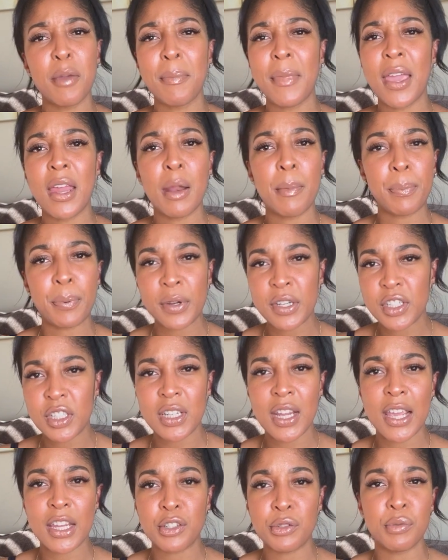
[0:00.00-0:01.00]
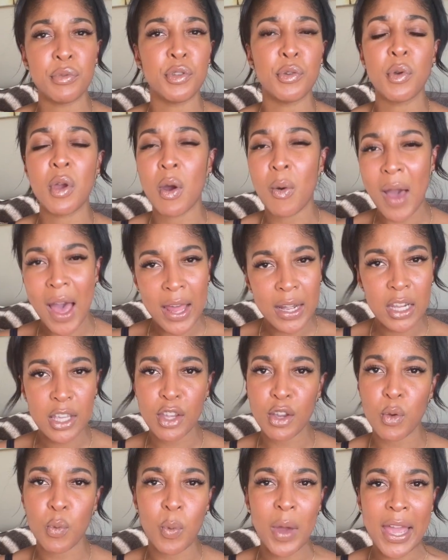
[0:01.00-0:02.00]
man appreciates you. You go out of
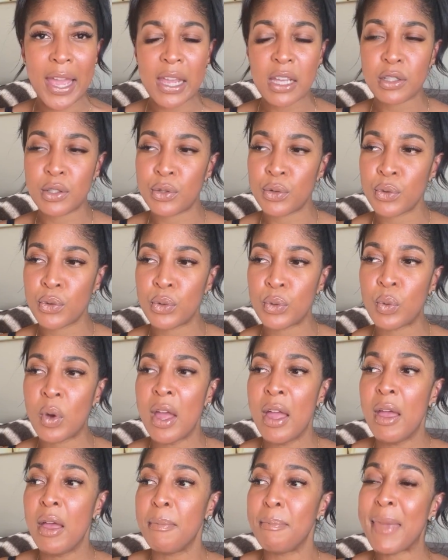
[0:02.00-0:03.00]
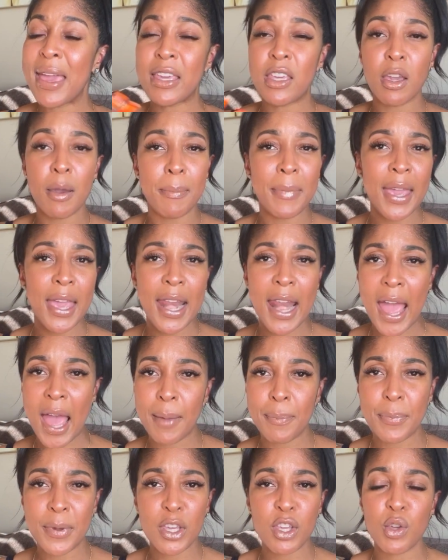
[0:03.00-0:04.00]
your way to make your man
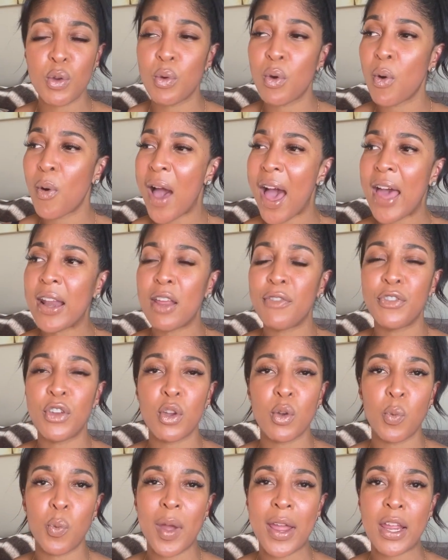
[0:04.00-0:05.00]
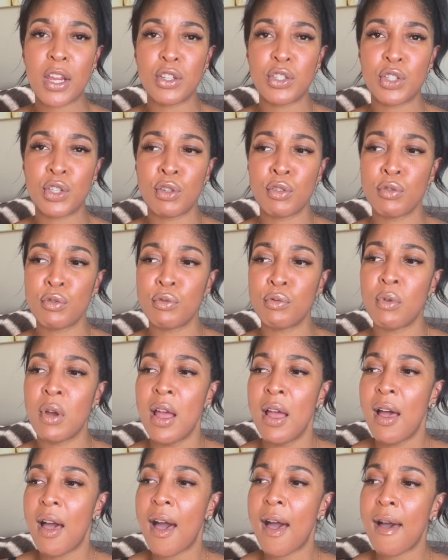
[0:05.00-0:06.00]
happy. You go out of your way to
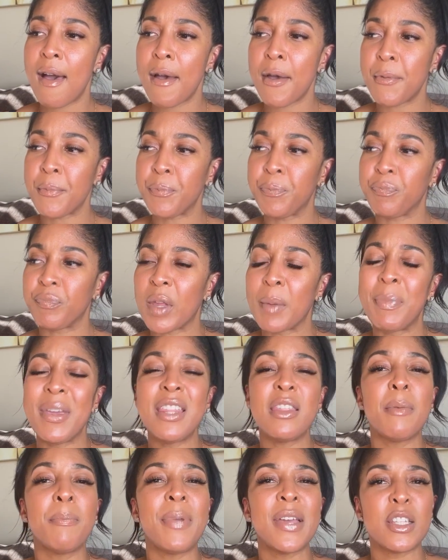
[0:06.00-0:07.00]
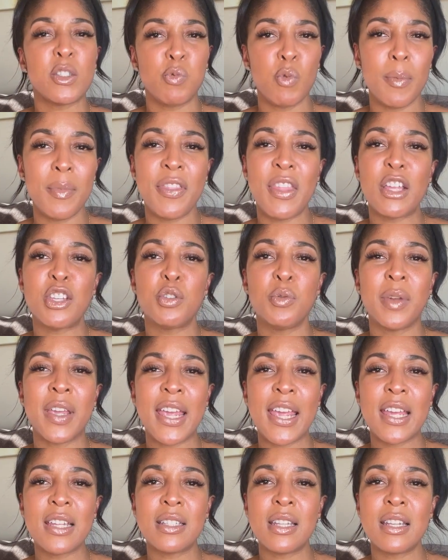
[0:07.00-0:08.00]
um, be the best woman that you
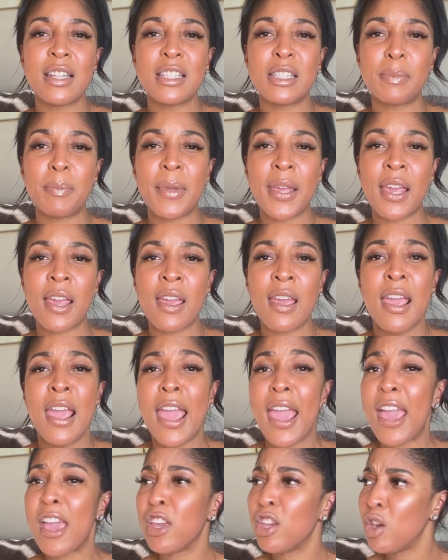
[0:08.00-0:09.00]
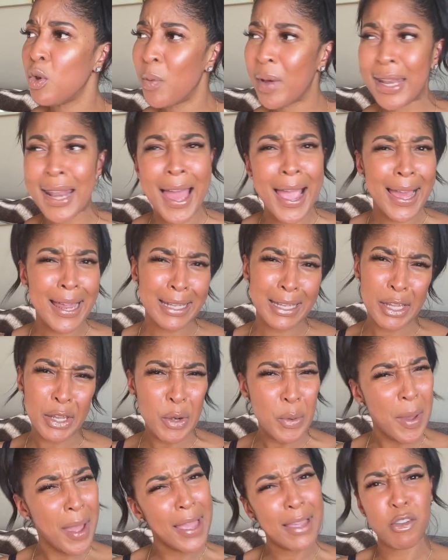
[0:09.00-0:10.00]
can to this man. And you would like a
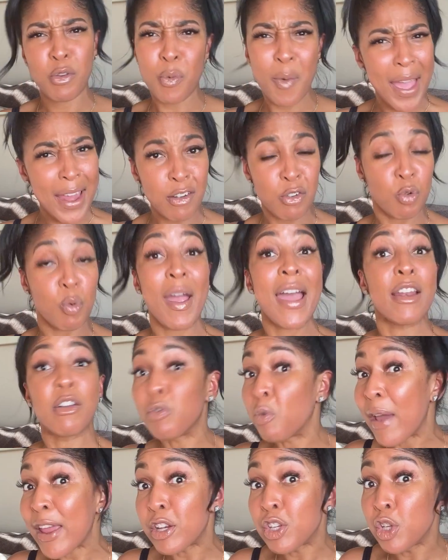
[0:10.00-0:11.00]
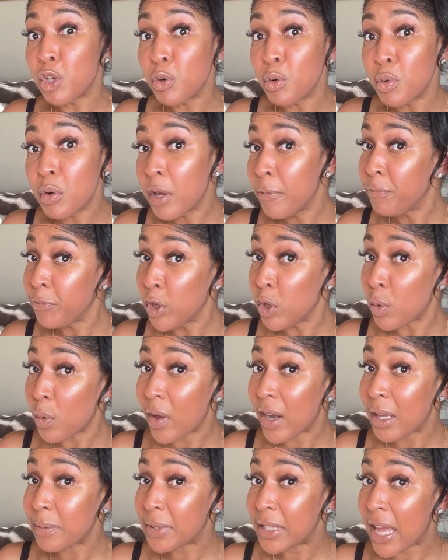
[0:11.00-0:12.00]
little grat grat gratitude. You know what
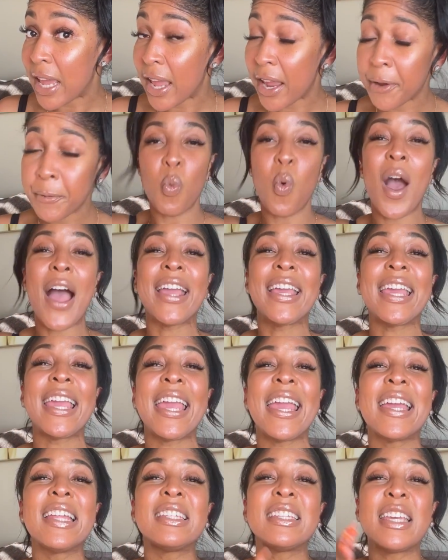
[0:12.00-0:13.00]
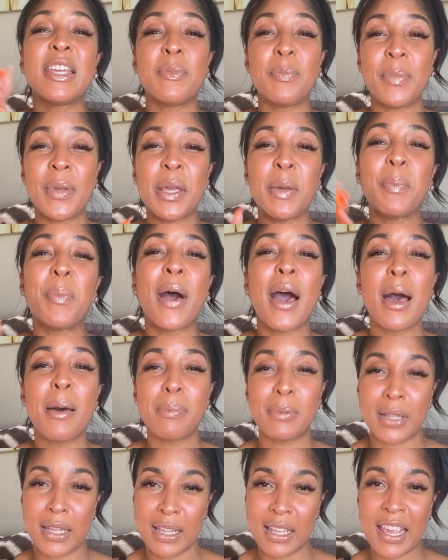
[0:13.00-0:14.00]
I'm saying? Why can't it be
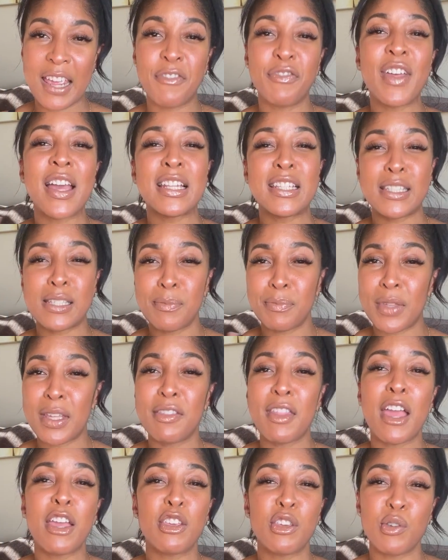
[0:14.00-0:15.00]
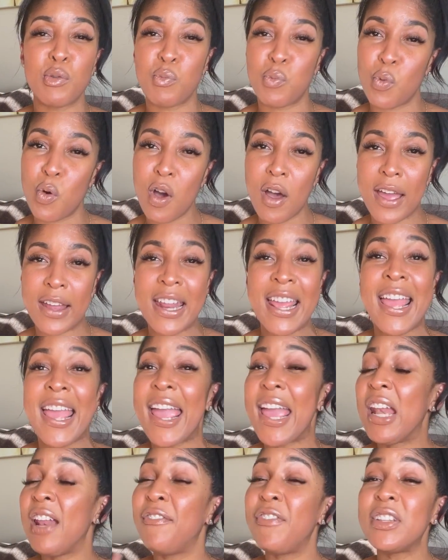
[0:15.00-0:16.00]
public if that's something that you want?
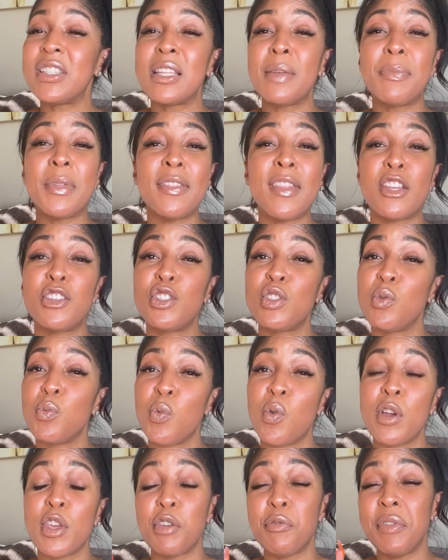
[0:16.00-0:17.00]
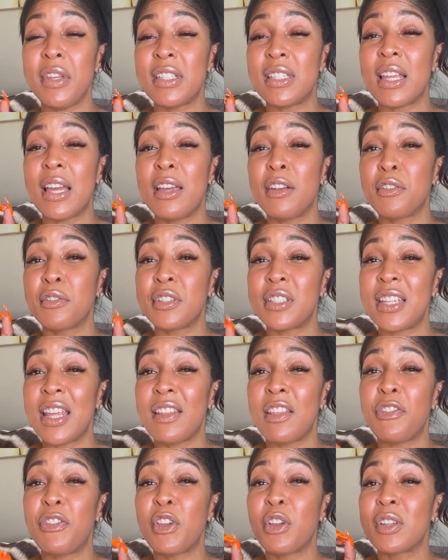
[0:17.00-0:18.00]
And if it's something that you want, you need to understand
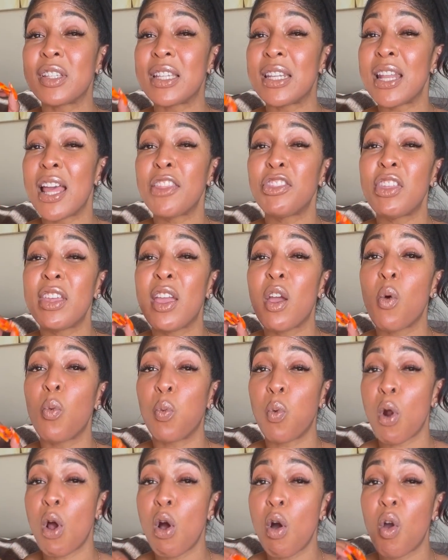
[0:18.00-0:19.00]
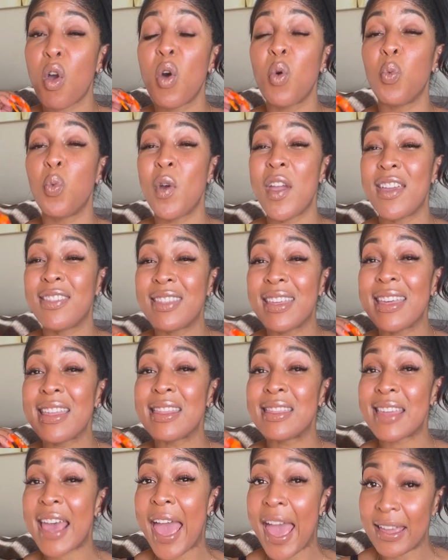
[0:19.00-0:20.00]
that there is nothing wrong with
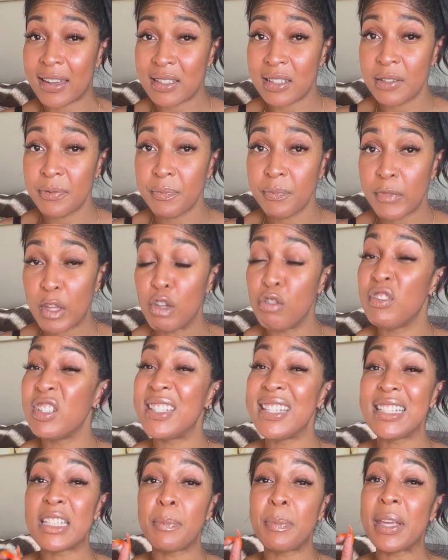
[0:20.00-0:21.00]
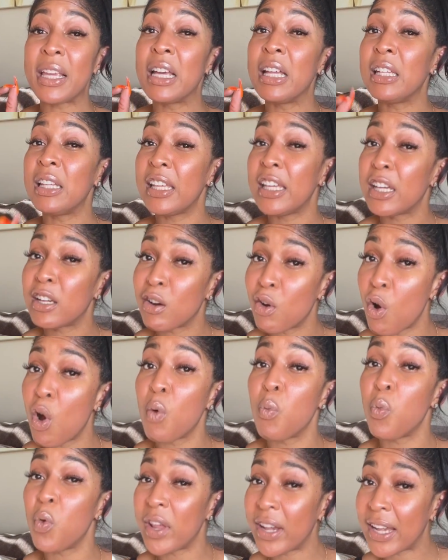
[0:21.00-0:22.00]
that. You just need to be clear
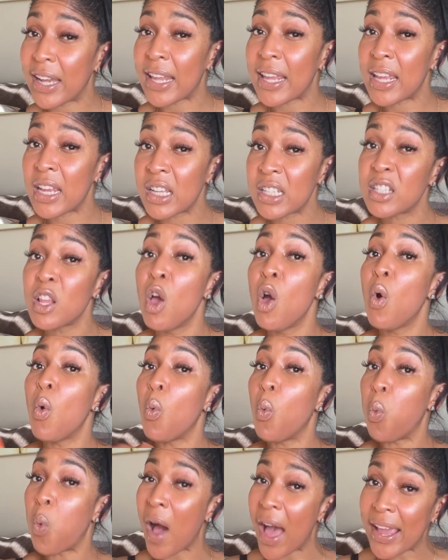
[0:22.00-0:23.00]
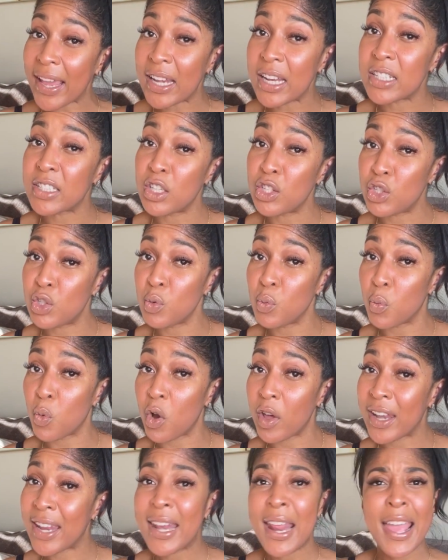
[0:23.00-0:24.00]
on what it is, why it is that you
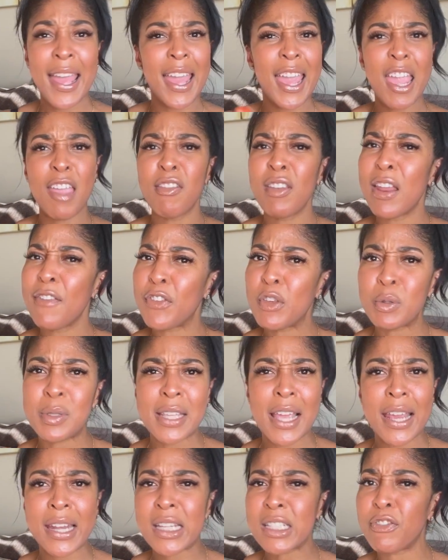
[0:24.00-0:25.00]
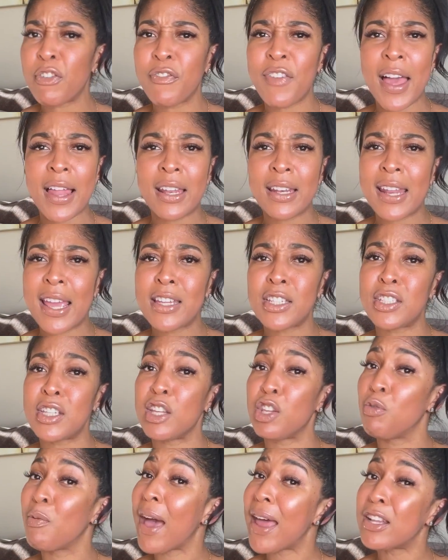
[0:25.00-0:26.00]
want it. Even if you're saying it's for validation,
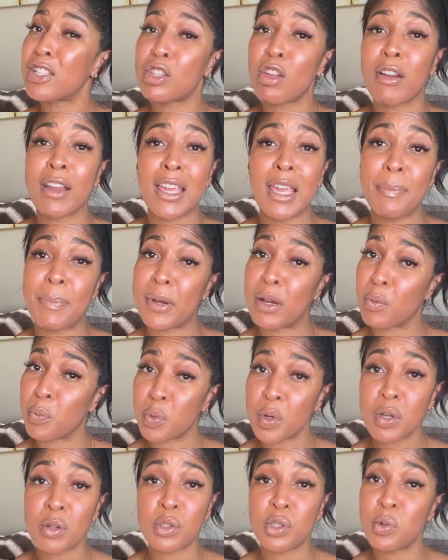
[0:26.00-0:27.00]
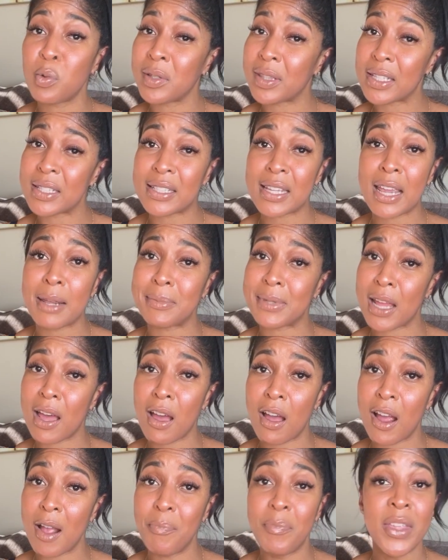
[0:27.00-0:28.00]
you got to start keeping it real too at the same
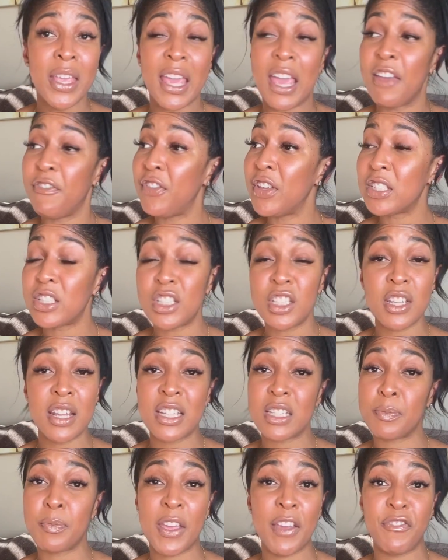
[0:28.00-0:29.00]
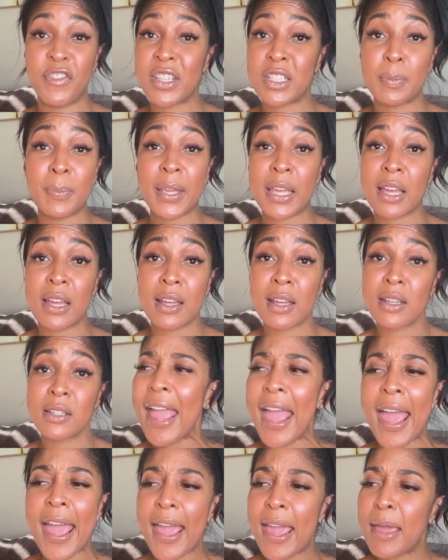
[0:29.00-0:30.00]
time. If it's, if it's because,
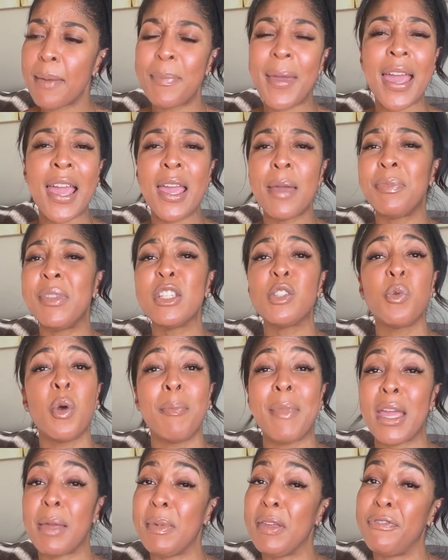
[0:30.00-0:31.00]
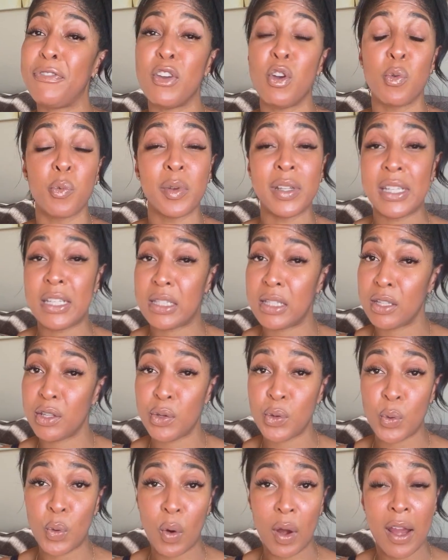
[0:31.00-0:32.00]
hey, babe, this would make me feel really
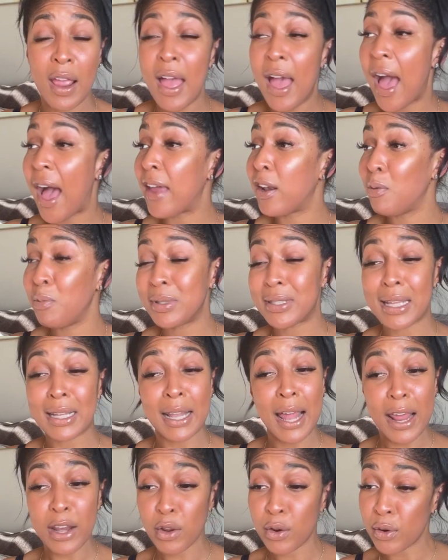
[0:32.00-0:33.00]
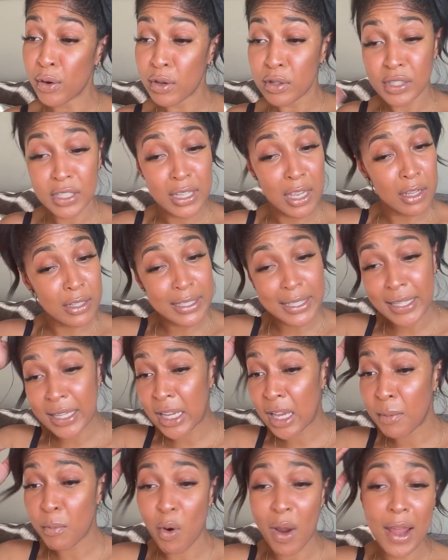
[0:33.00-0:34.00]
secure. I know it's a lot of girls in your D
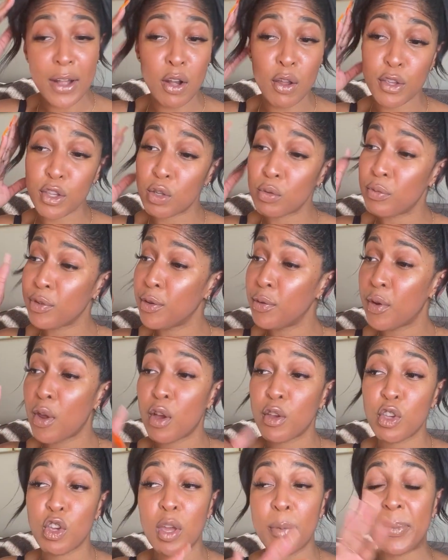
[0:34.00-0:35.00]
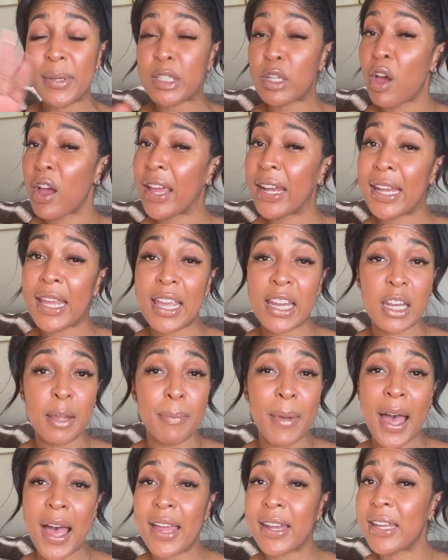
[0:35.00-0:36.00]
M, or I know you, you know, you could be talking to
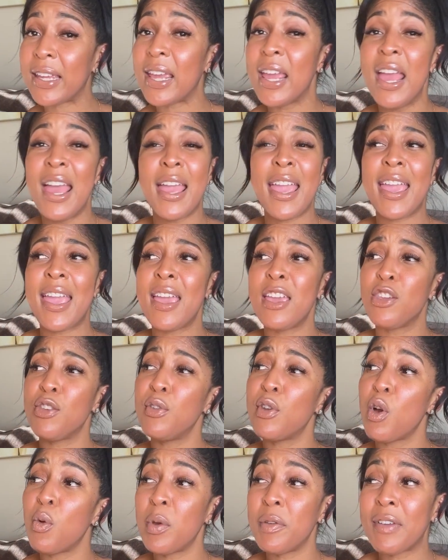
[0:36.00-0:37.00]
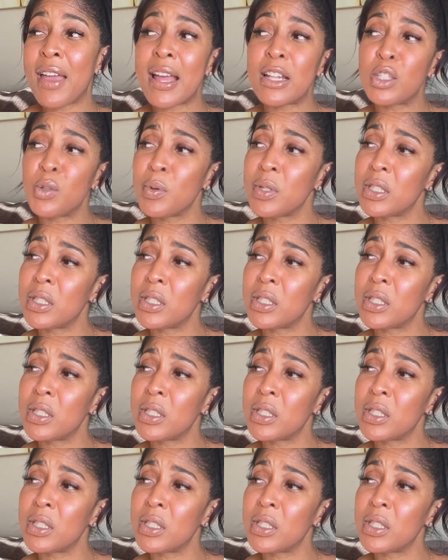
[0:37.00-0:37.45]
anybody and, you know, we've gotten to a